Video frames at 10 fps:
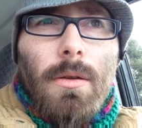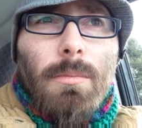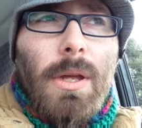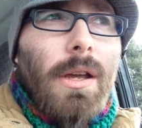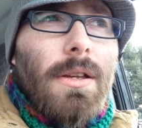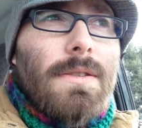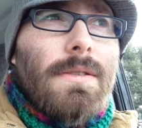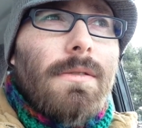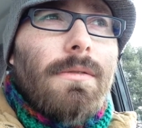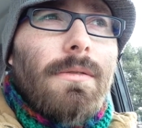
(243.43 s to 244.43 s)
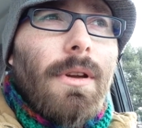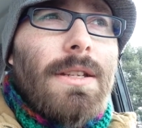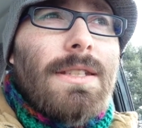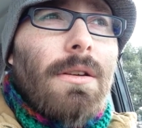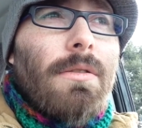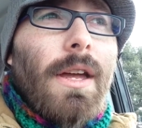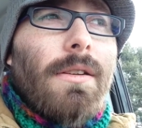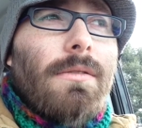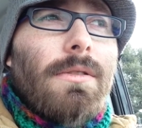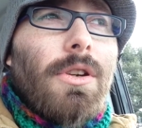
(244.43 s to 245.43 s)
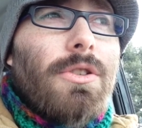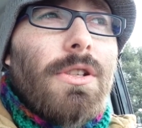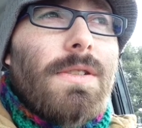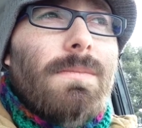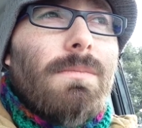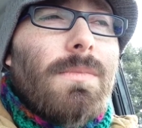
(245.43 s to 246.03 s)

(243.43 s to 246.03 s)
Because until then, you're just